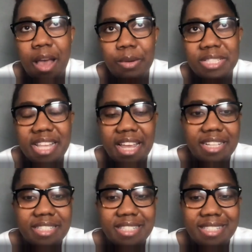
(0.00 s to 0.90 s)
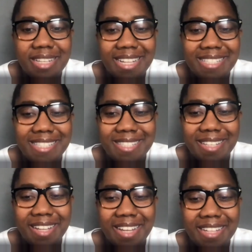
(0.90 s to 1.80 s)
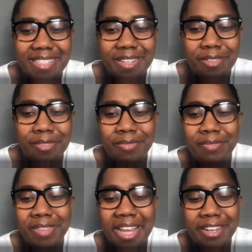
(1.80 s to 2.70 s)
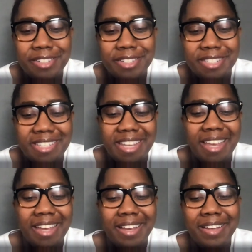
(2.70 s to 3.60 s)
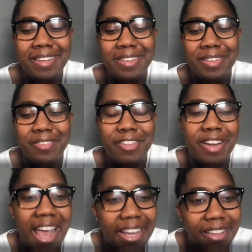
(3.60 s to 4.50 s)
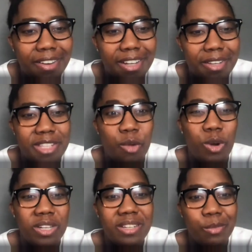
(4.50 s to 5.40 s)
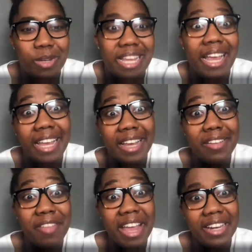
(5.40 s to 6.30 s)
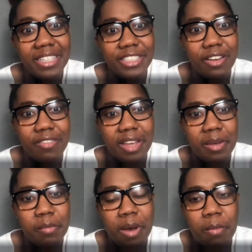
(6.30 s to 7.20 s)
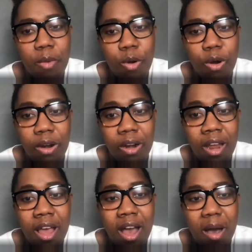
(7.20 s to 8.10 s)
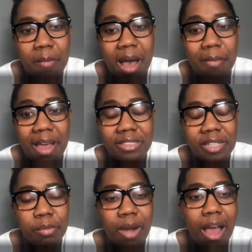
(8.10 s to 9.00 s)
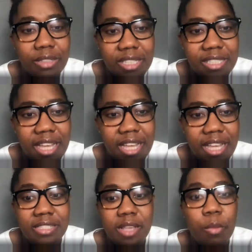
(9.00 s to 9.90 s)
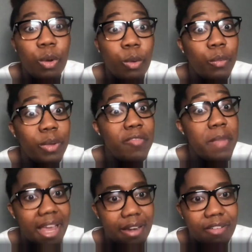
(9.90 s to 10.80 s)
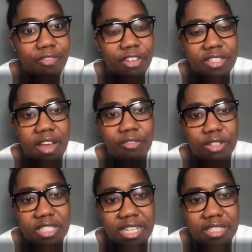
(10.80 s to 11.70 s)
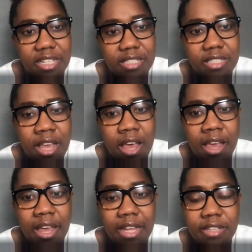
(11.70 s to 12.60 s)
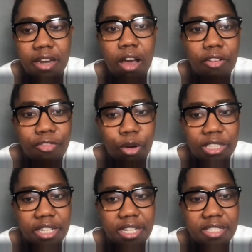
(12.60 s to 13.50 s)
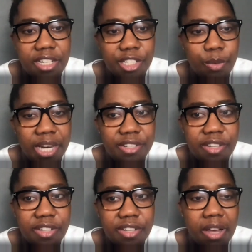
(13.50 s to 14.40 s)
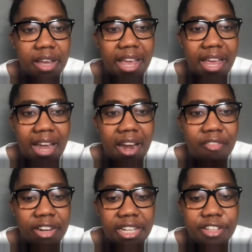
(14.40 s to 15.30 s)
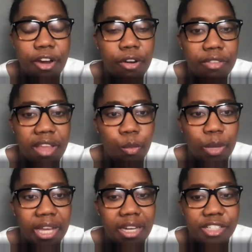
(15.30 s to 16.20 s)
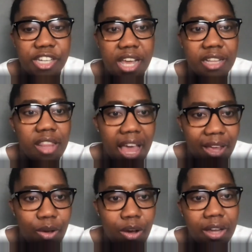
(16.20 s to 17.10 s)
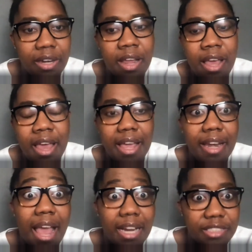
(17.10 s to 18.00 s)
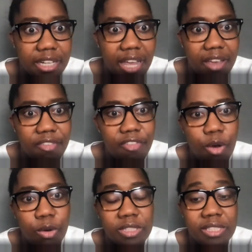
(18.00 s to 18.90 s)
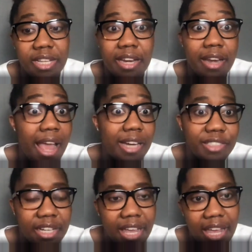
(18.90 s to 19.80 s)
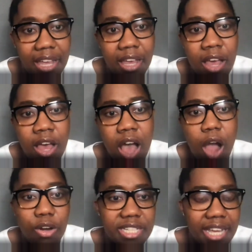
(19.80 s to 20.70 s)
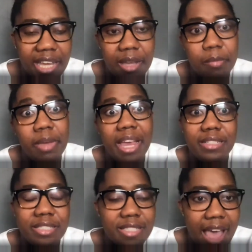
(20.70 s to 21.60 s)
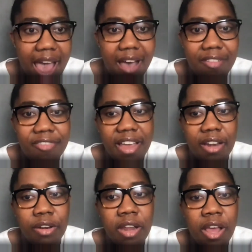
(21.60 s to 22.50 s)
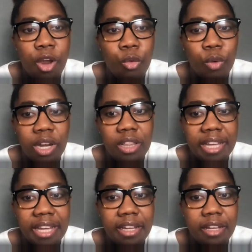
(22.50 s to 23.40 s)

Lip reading: say it's a interesting vernacular to use that we're taking advantage of it, but more, I'm actually proud to say that it's somewhere where we've been for several seasons. It's an unfortunate situation, but at every turn that we can shed light on and educate folks and educate our team and staff and really